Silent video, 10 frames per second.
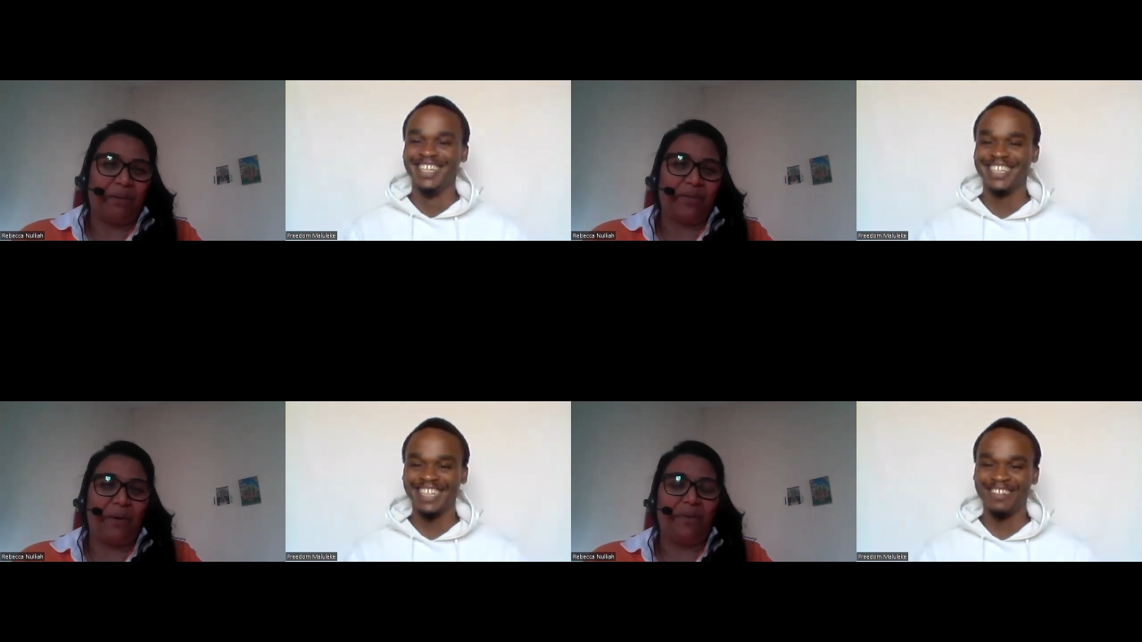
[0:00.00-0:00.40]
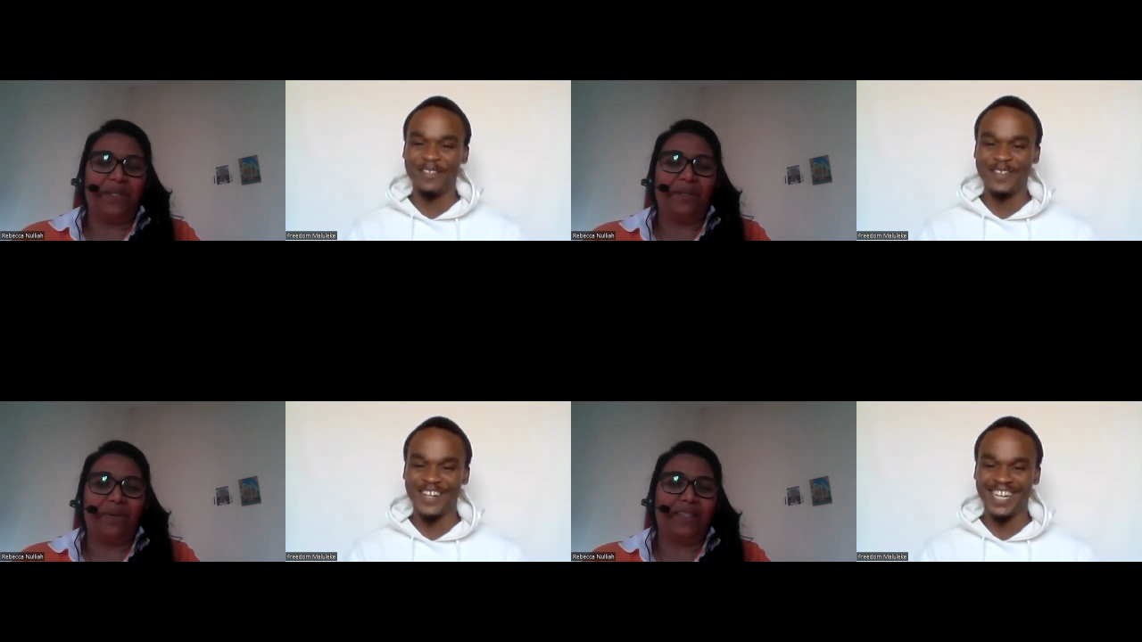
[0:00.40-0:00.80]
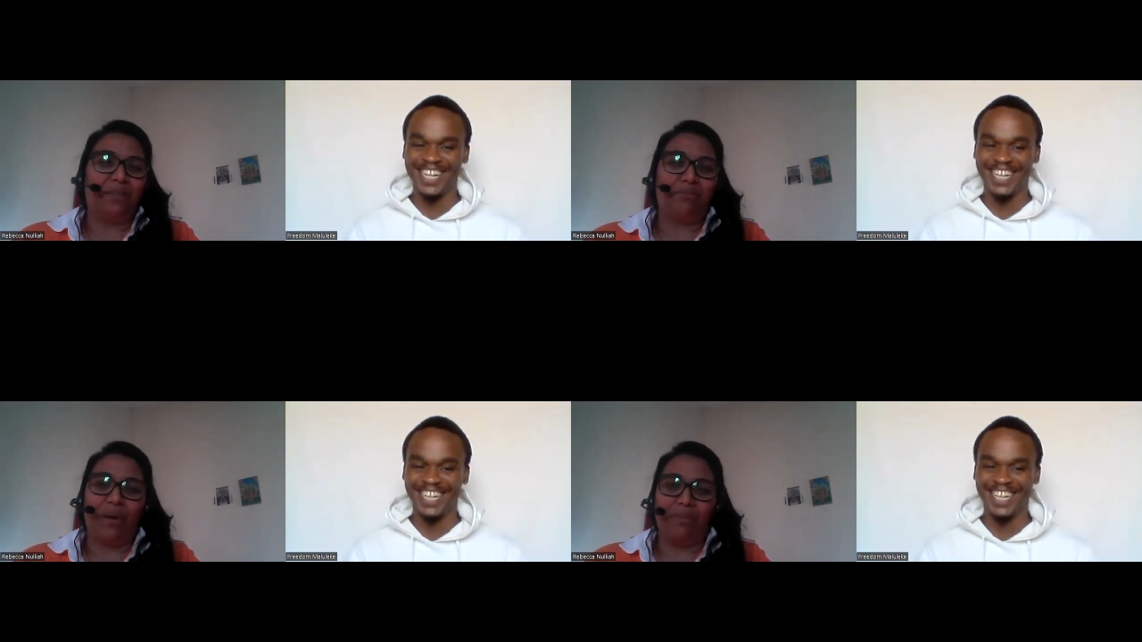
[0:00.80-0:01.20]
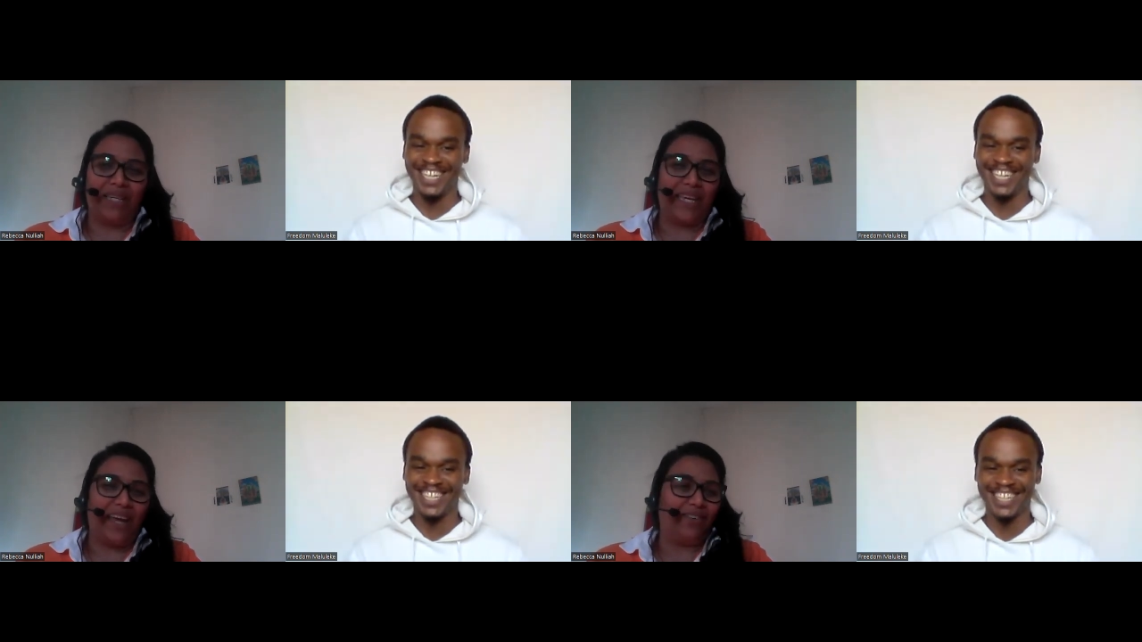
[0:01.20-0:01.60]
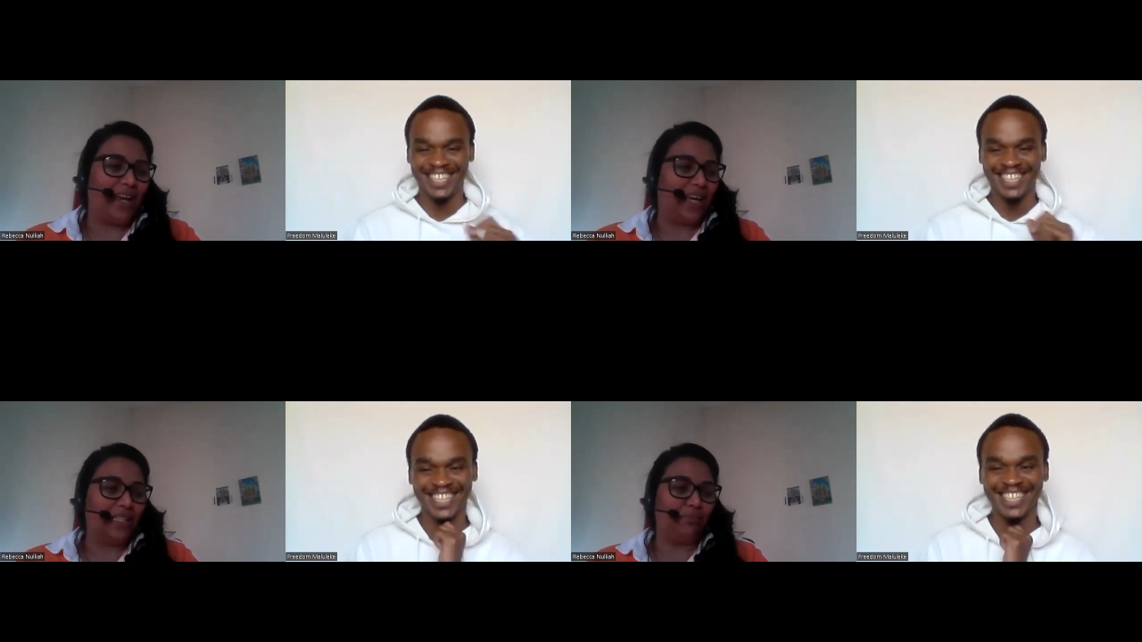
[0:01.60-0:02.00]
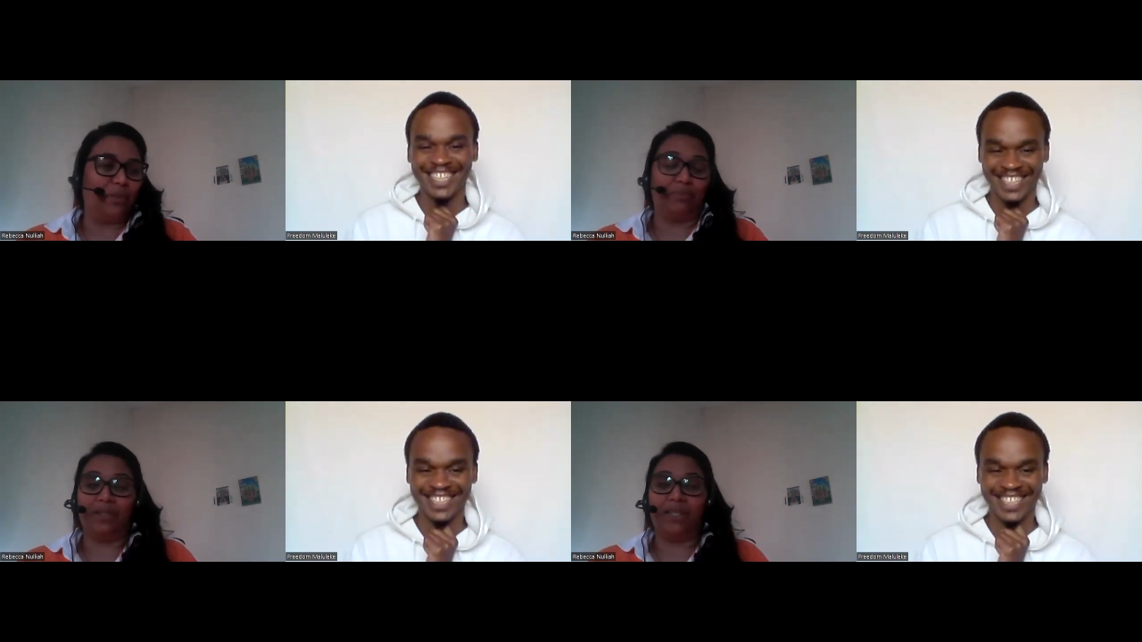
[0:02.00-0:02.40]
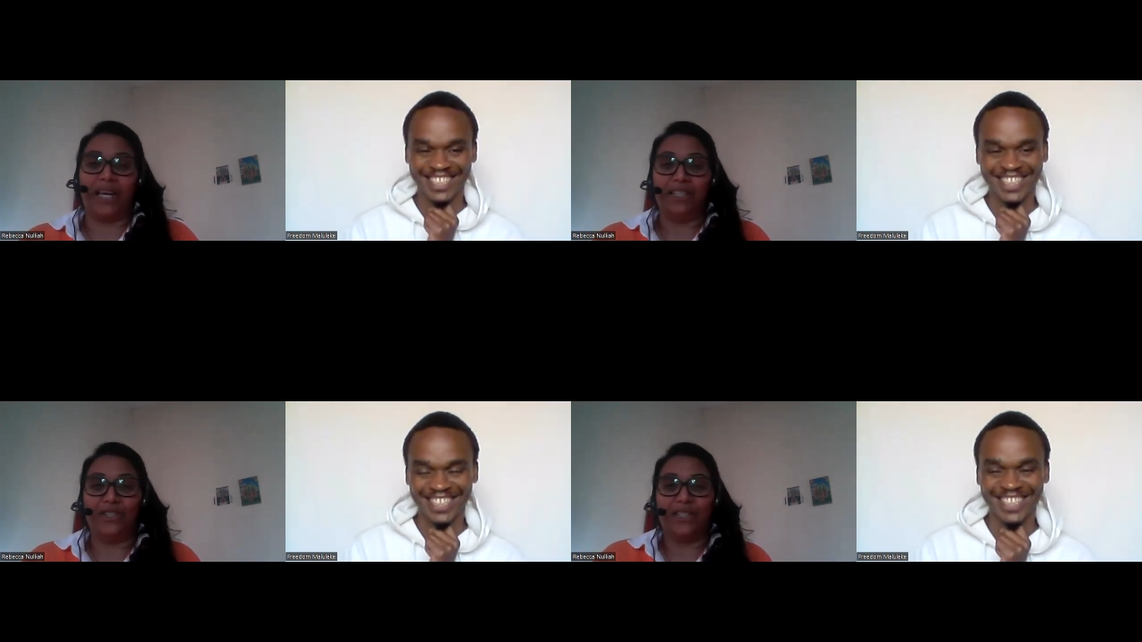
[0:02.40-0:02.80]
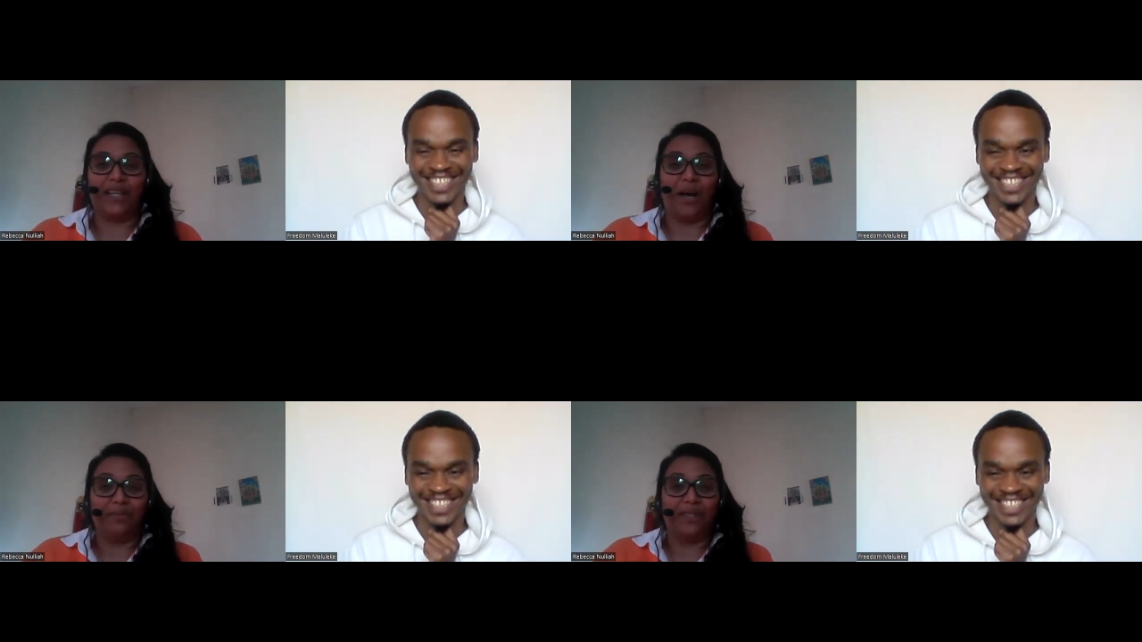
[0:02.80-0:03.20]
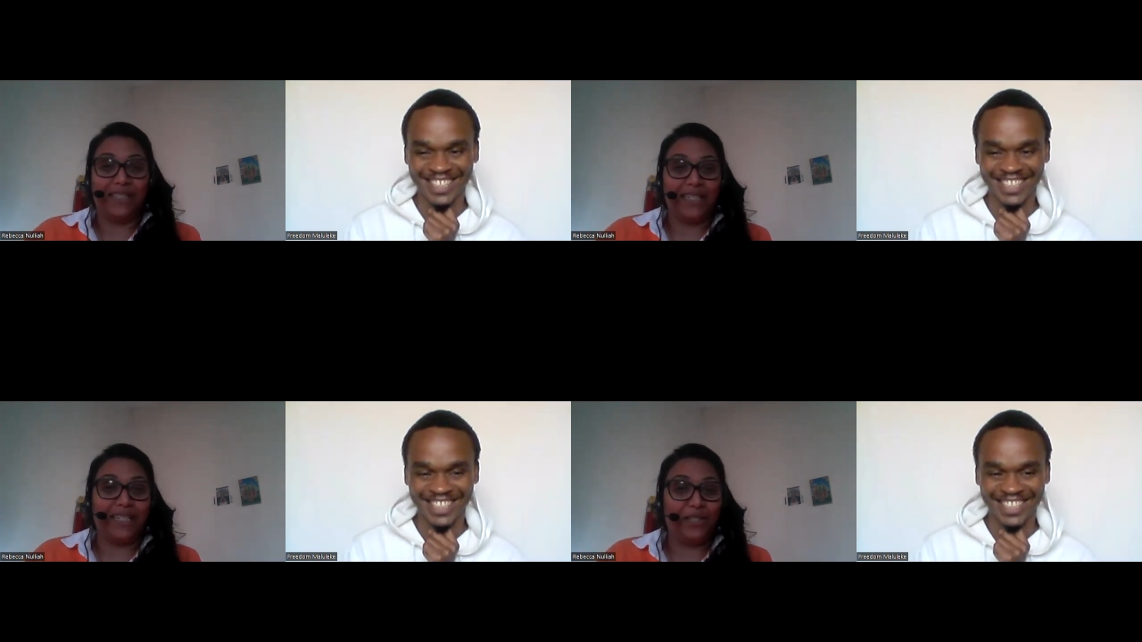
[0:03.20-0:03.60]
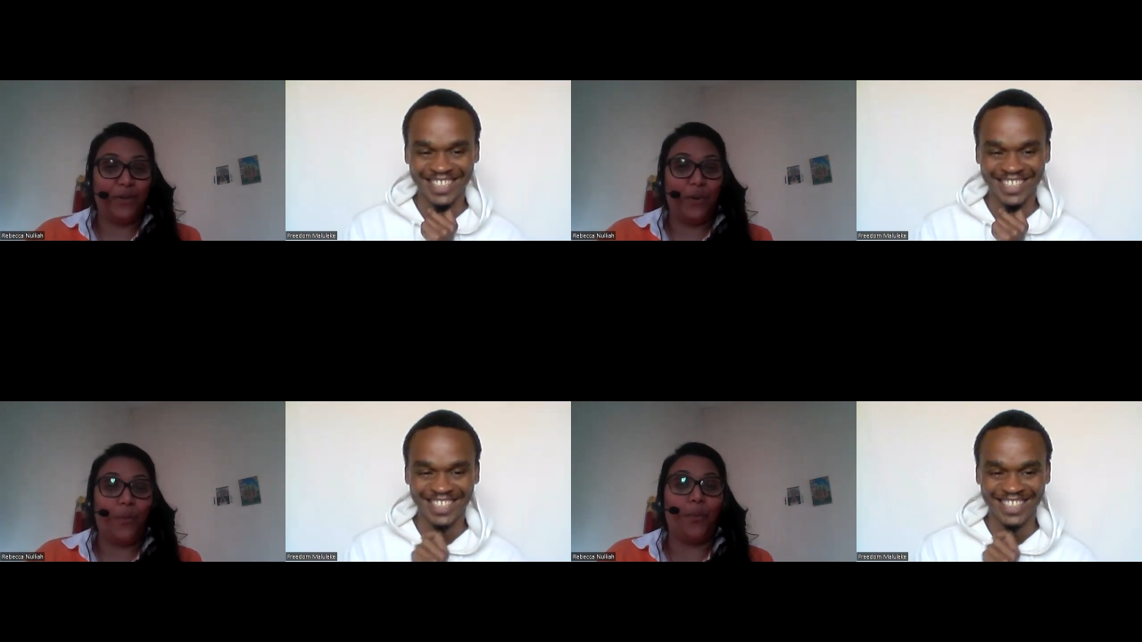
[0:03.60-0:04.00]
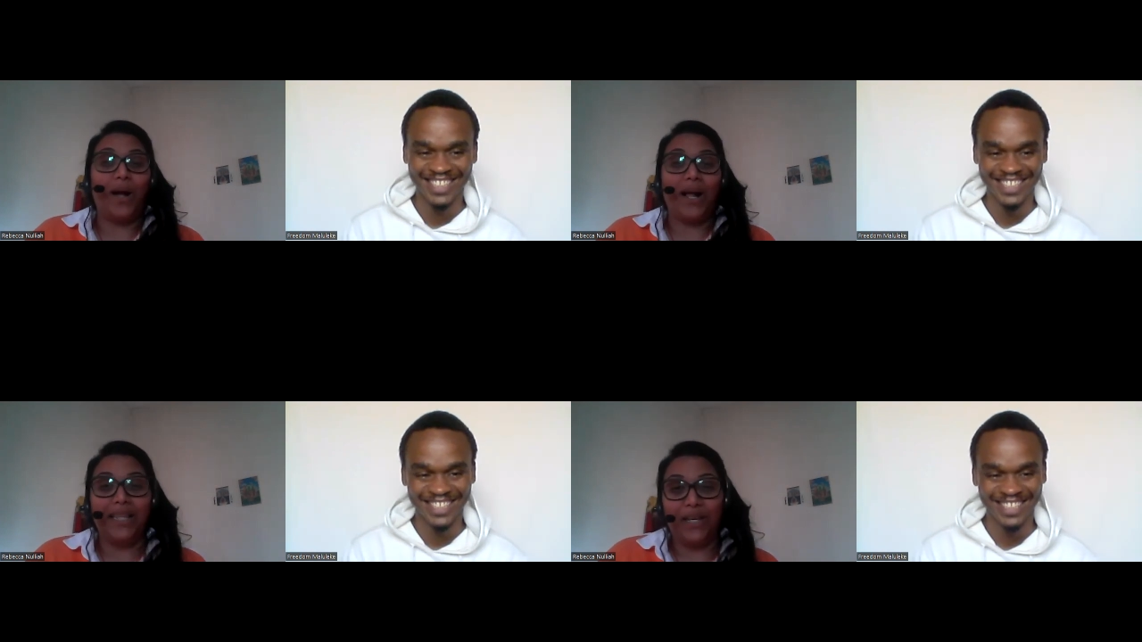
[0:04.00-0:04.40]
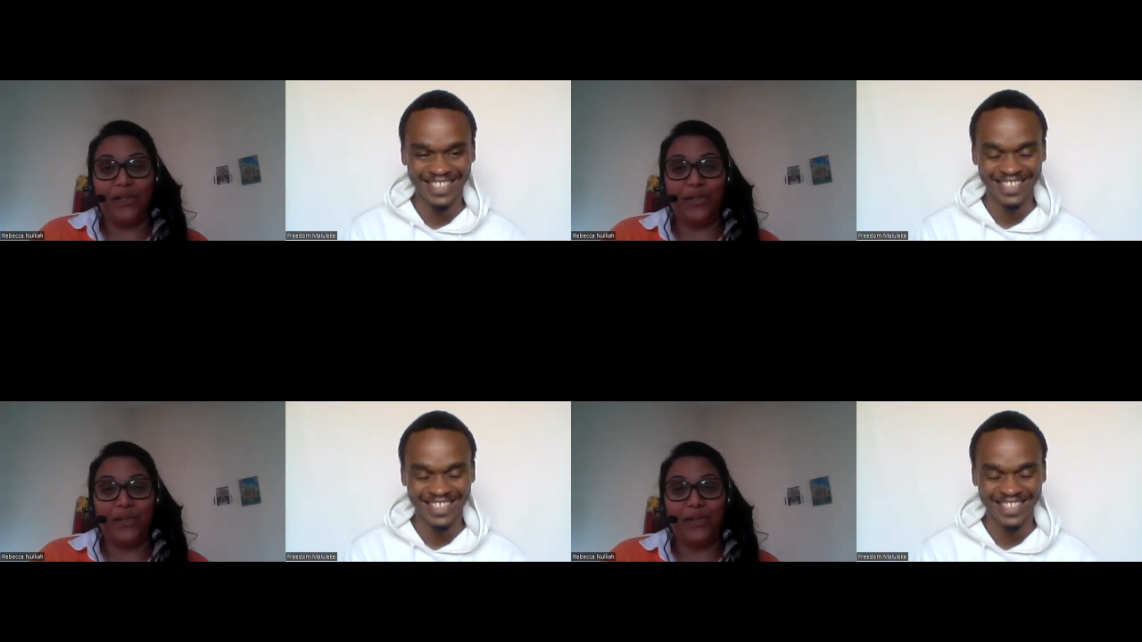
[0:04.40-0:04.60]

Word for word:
Speaker 1: So okay. we do it in public areas. People can just come sit and talk while they are